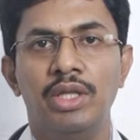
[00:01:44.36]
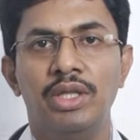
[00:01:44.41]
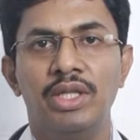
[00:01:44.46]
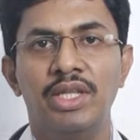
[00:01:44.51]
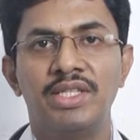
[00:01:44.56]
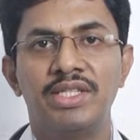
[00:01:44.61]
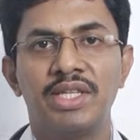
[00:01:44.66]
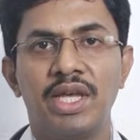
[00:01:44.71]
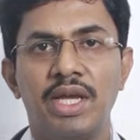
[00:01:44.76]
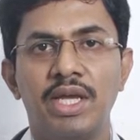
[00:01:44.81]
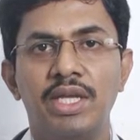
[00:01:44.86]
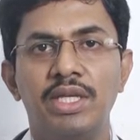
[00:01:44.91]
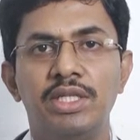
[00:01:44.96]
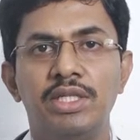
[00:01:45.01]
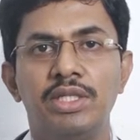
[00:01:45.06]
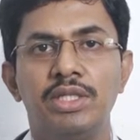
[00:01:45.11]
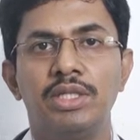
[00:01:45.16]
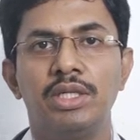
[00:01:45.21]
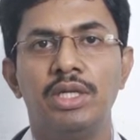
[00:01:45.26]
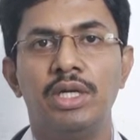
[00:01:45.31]
The
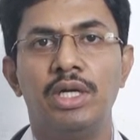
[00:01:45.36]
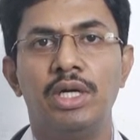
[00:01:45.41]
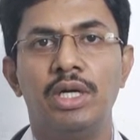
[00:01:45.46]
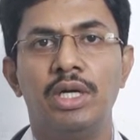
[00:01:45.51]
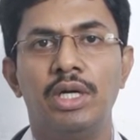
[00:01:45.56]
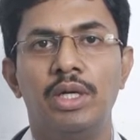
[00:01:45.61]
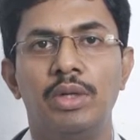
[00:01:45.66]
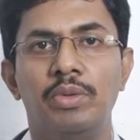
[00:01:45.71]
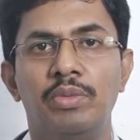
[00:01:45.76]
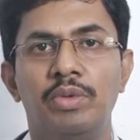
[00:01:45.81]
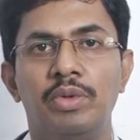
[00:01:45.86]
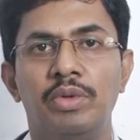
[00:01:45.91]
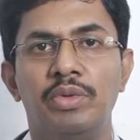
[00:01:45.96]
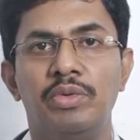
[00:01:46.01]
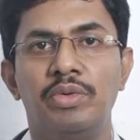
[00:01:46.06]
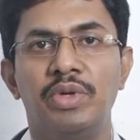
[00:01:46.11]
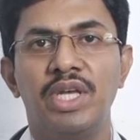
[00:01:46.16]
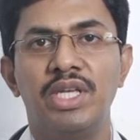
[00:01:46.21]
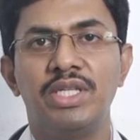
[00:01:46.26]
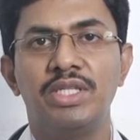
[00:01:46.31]
second
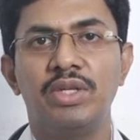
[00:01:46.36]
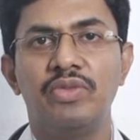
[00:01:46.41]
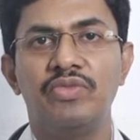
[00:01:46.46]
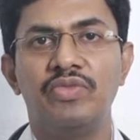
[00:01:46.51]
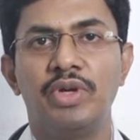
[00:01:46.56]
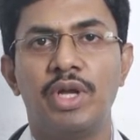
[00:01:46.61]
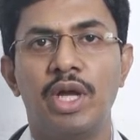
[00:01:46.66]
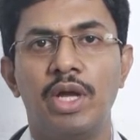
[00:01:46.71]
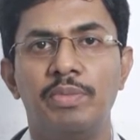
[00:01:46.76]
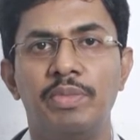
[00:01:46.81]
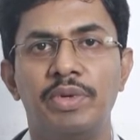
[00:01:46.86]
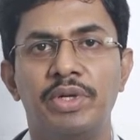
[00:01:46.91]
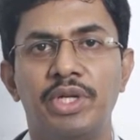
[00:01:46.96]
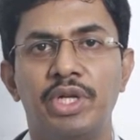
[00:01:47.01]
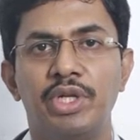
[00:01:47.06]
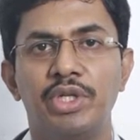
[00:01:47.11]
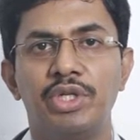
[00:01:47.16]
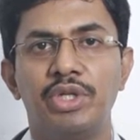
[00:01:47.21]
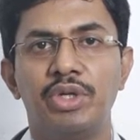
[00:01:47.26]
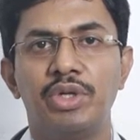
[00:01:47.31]
reason for
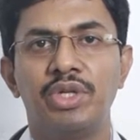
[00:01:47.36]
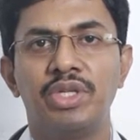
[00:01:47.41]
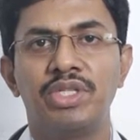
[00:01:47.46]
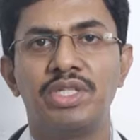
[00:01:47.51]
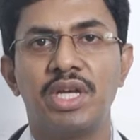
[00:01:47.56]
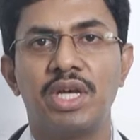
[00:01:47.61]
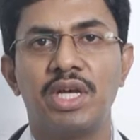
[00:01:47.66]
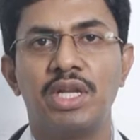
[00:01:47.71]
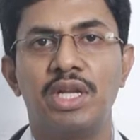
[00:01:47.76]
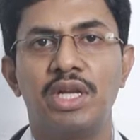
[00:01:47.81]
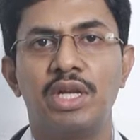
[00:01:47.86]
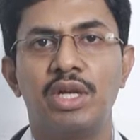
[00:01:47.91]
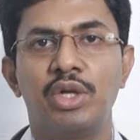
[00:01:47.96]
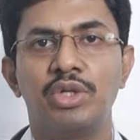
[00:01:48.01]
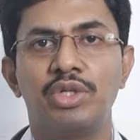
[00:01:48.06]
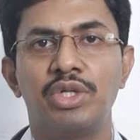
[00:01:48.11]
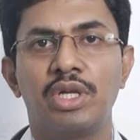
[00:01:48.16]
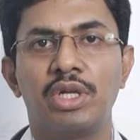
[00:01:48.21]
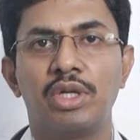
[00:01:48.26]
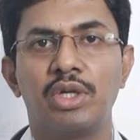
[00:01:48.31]
hypertension, or the second
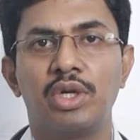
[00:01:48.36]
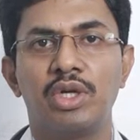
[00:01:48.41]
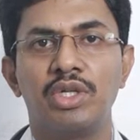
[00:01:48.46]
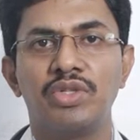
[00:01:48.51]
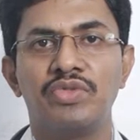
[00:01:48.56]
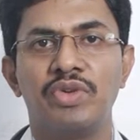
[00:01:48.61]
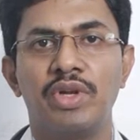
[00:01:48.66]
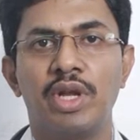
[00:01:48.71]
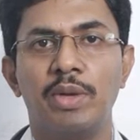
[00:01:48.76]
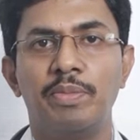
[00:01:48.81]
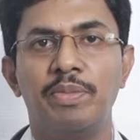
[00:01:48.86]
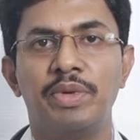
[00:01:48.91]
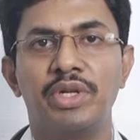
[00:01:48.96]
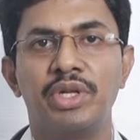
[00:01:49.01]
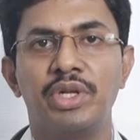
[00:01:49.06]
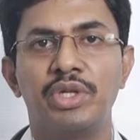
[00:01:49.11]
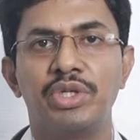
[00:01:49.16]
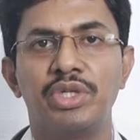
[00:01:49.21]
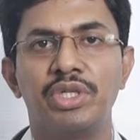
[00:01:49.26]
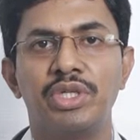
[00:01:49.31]
etiological cause for
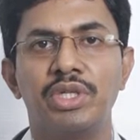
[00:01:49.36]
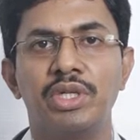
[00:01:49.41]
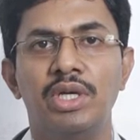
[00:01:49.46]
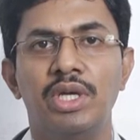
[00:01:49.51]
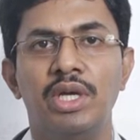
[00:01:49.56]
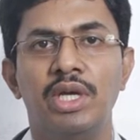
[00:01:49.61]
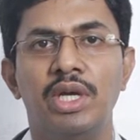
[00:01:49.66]
hypertension,